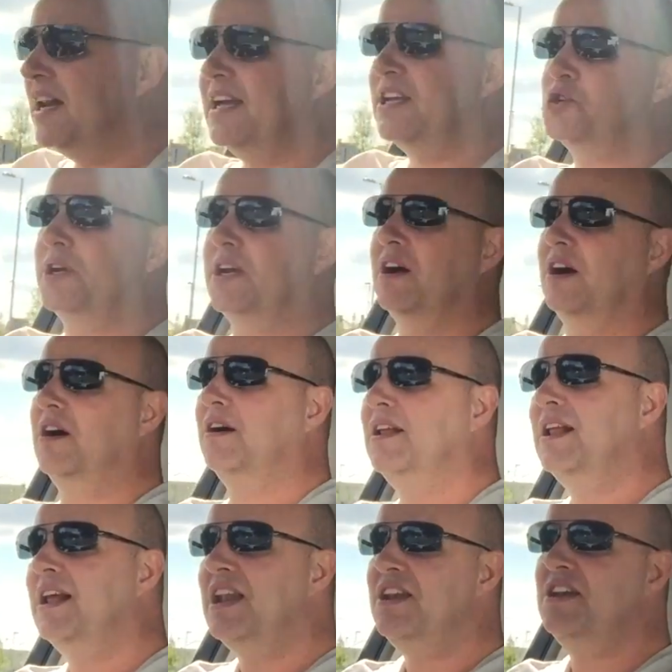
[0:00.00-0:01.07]
electric car,
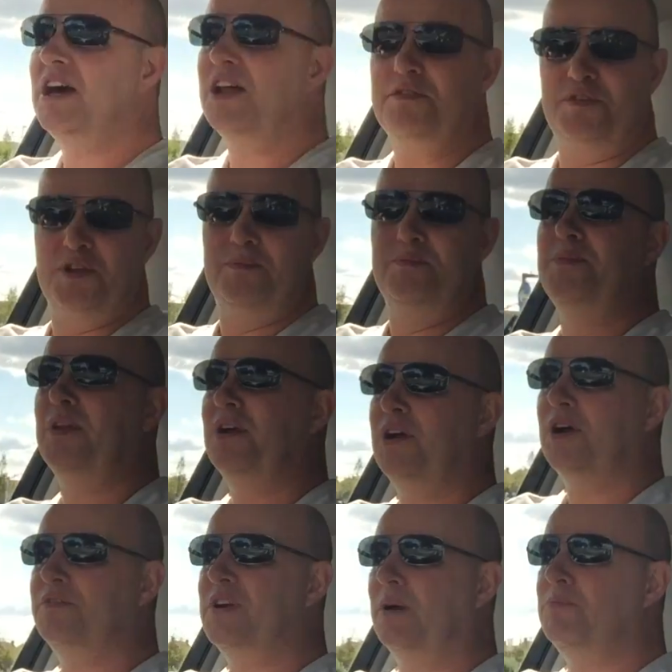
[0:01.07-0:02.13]
none of them
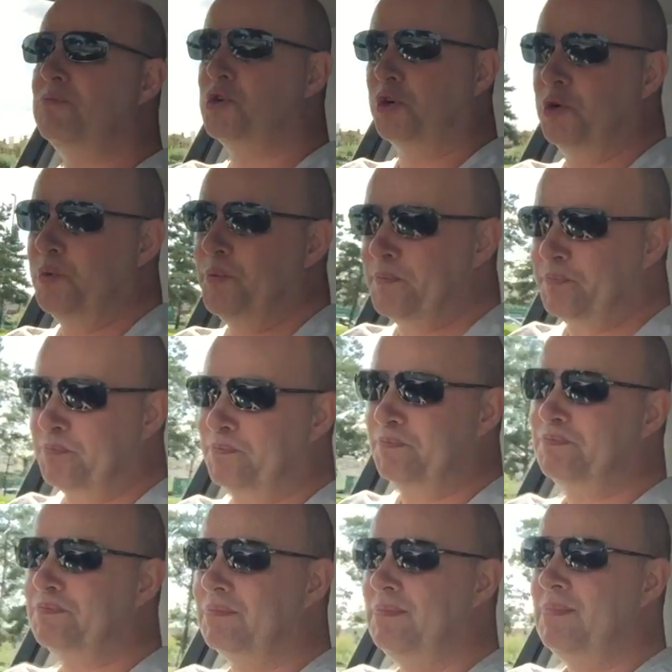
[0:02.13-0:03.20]
have come true.
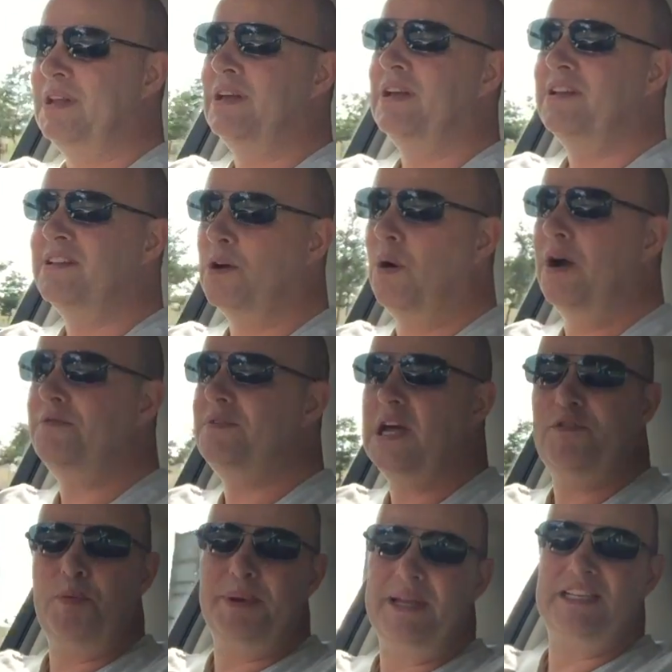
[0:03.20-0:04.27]
So I've
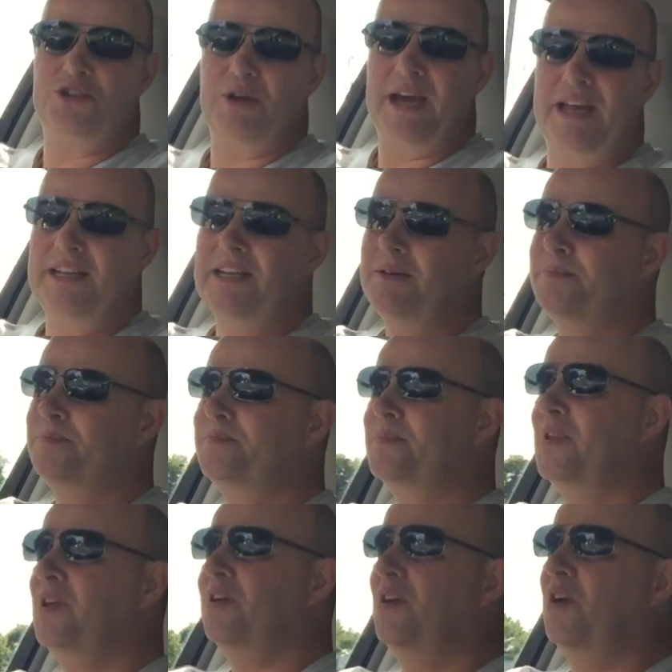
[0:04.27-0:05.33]
never been stranded.
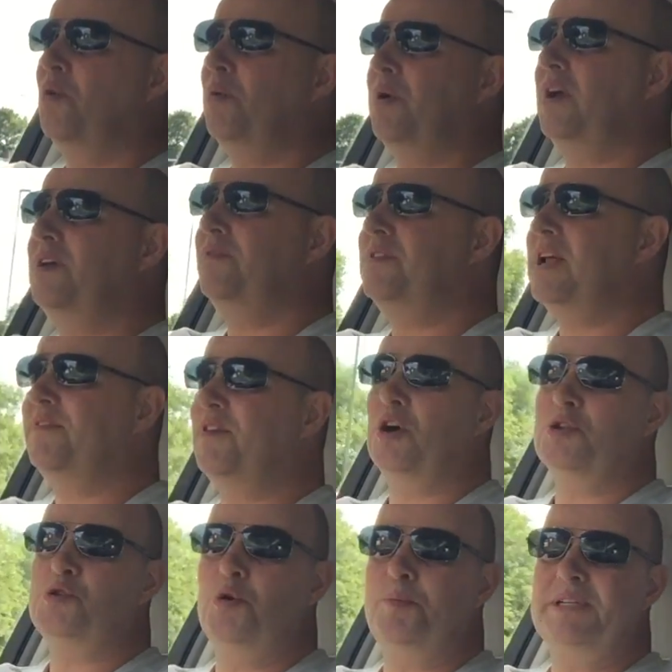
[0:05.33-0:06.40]
We've never
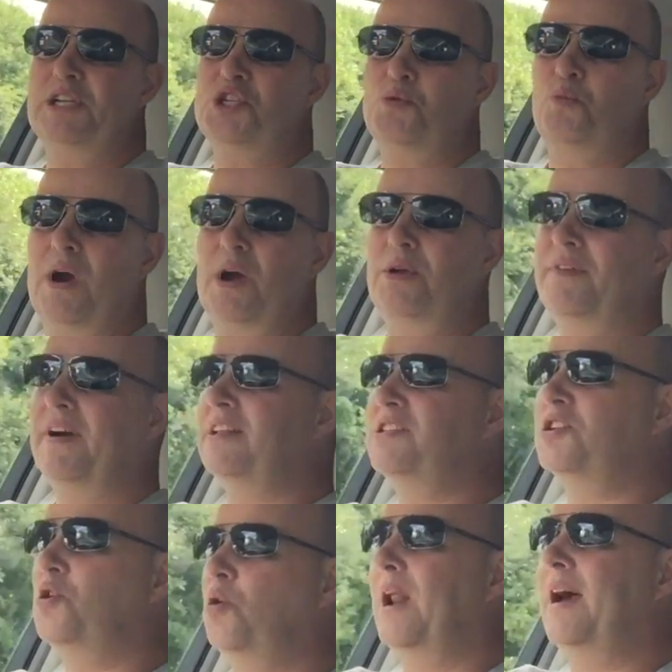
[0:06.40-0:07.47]
got to a position where we've had
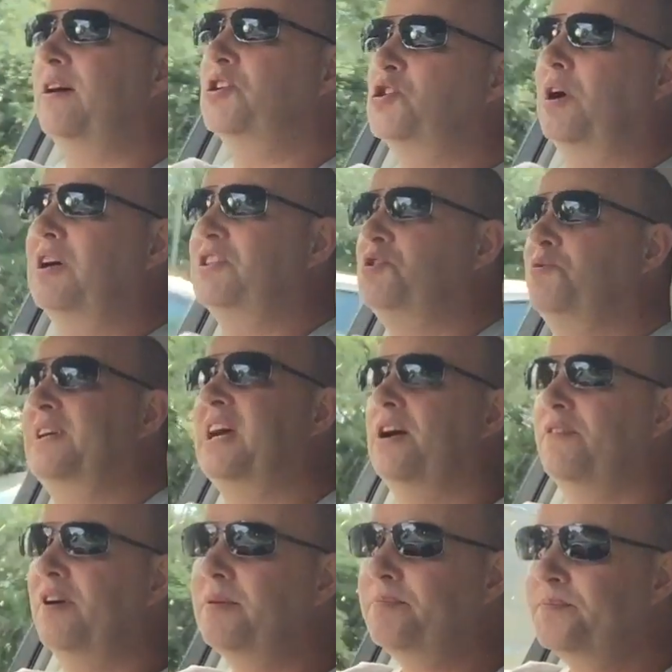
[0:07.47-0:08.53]
to call out a truck to
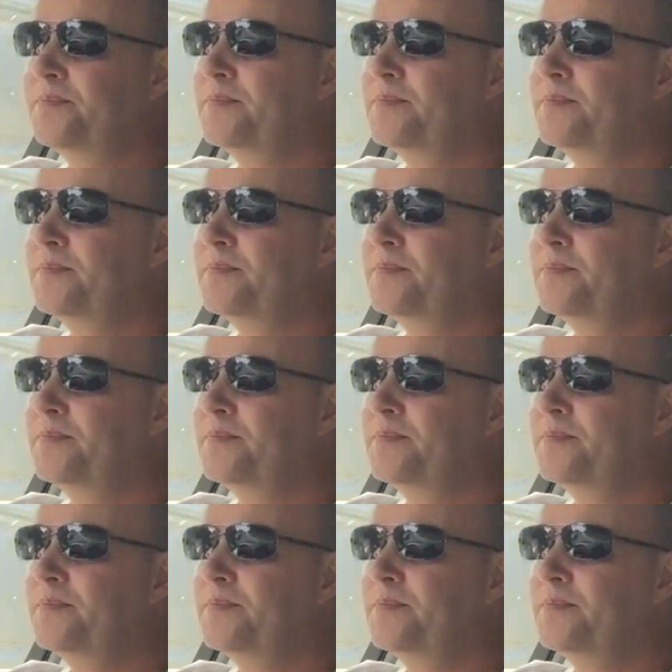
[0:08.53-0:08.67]
recover.